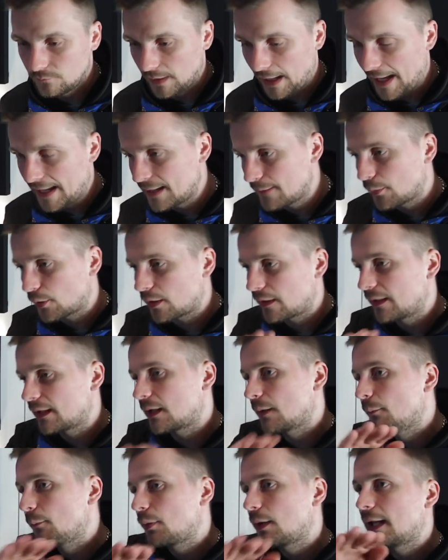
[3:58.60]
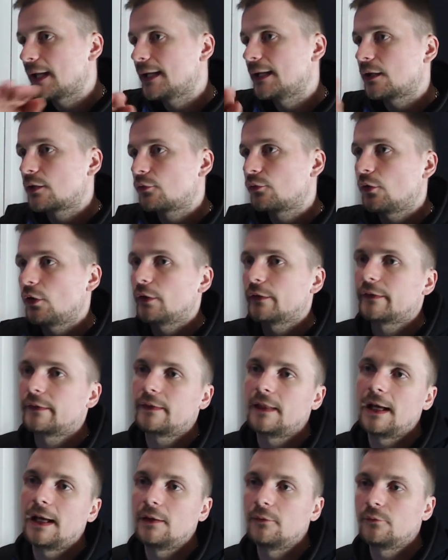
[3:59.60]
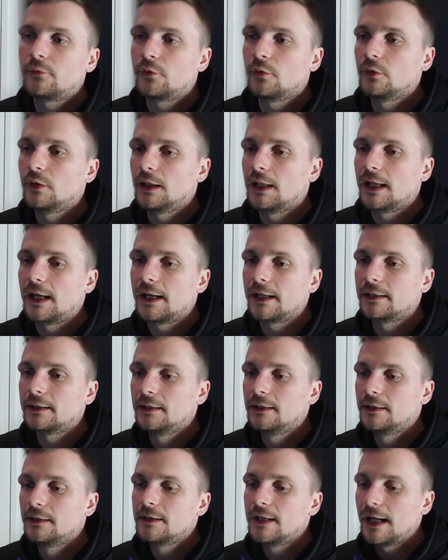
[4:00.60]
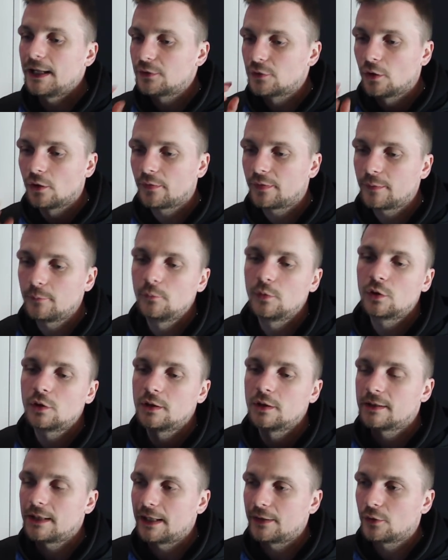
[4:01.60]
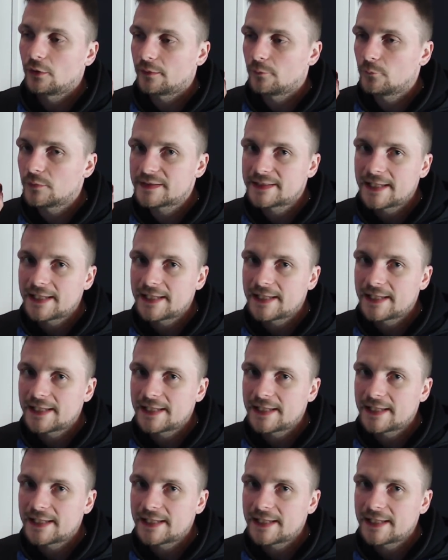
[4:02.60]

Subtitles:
anybody that can play across that front line. I don't think we're